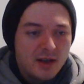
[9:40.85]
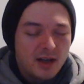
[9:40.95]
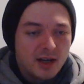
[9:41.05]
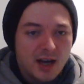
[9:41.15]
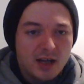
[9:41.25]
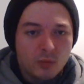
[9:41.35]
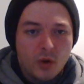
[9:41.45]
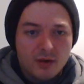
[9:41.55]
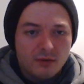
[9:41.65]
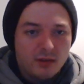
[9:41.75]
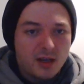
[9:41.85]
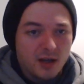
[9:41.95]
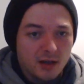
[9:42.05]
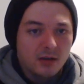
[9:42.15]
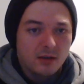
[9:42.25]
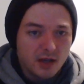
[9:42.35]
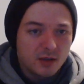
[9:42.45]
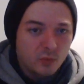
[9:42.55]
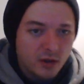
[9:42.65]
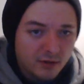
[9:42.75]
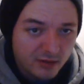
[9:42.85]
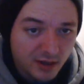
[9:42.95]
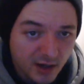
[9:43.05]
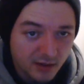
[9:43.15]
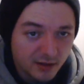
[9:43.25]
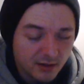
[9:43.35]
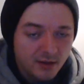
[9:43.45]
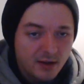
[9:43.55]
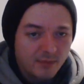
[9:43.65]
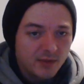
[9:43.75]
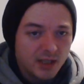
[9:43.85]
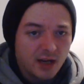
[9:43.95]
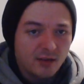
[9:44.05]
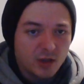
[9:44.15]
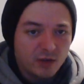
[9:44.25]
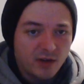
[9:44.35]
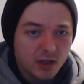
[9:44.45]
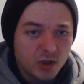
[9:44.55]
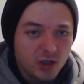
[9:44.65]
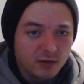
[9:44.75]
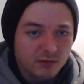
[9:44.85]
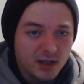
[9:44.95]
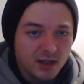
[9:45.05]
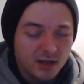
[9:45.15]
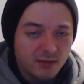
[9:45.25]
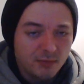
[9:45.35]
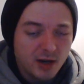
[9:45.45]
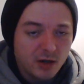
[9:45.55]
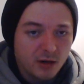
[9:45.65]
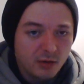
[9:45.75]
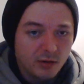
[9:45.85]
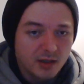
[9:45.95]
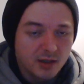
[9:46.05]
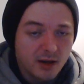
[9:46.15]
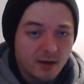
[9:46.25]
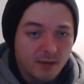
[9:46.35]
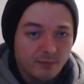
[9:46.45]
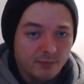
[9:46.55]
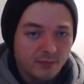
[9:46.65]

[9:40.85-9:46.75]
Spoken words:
It's one thing to say that the Schwarzschild radius of the black hole is R